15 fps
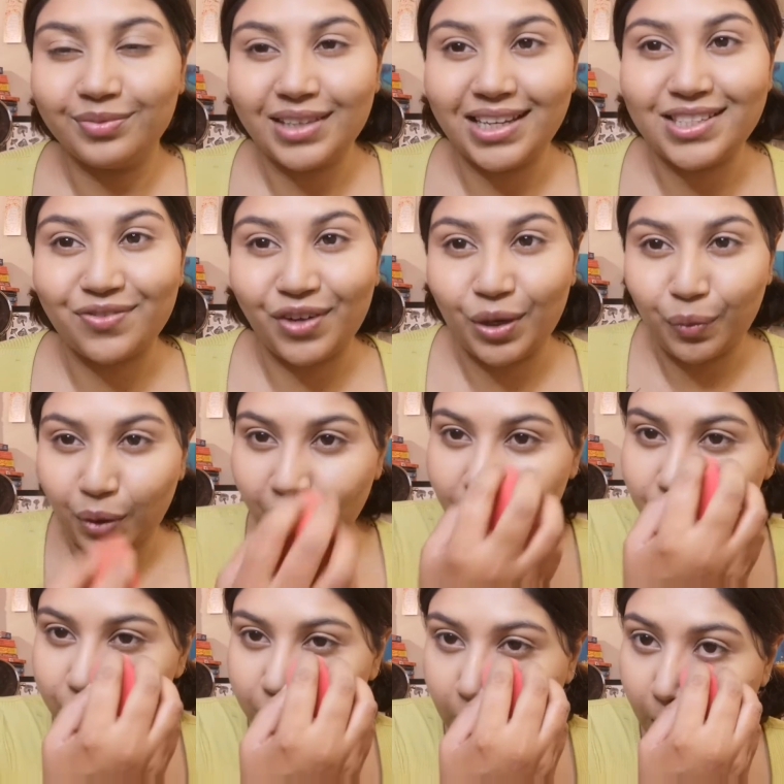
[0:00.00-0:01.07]
it's fun to
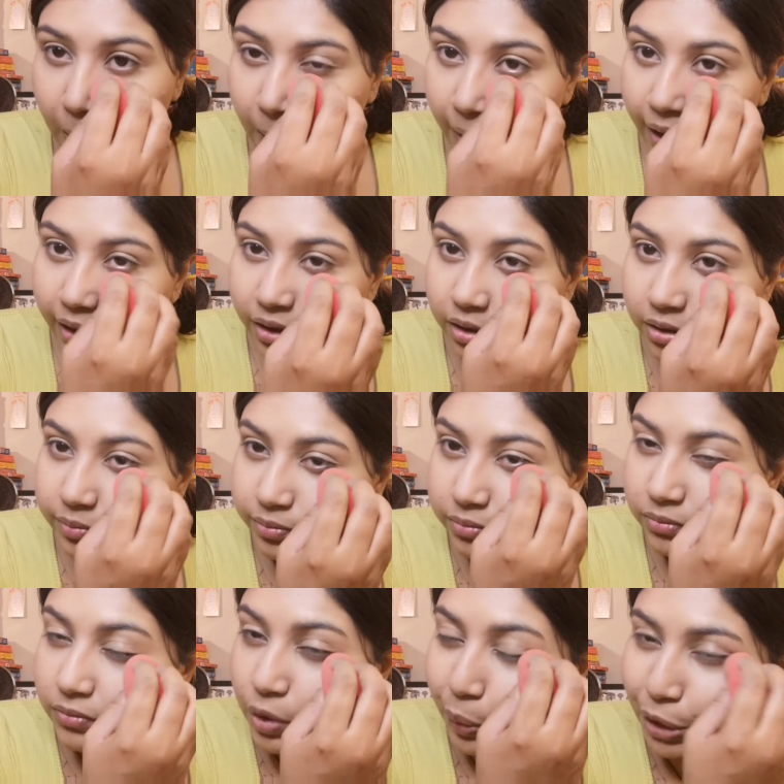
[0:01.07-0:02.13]
watch.
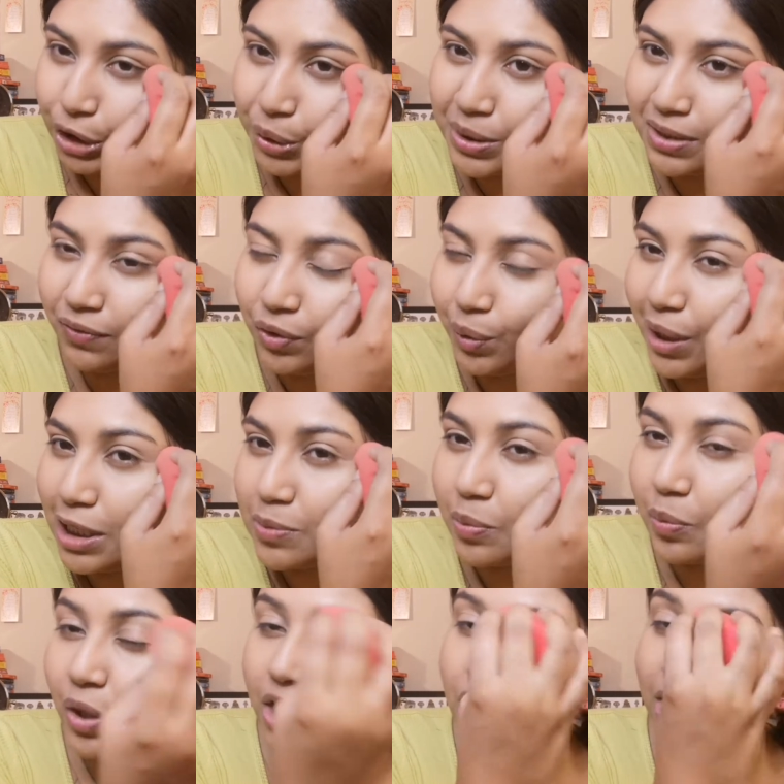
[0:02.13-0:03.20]
What shows have you guys been
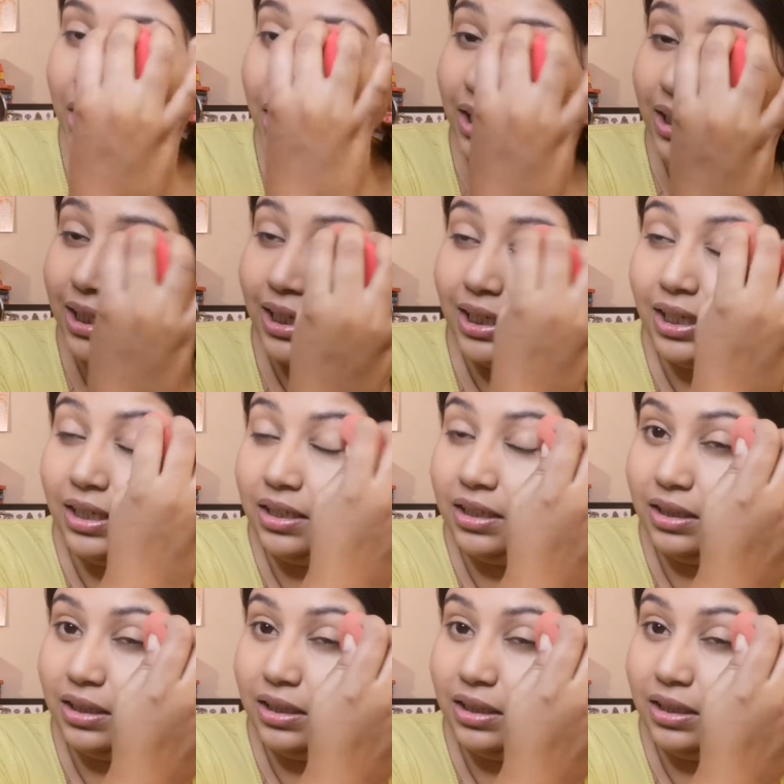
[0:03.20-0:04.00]
watching lately?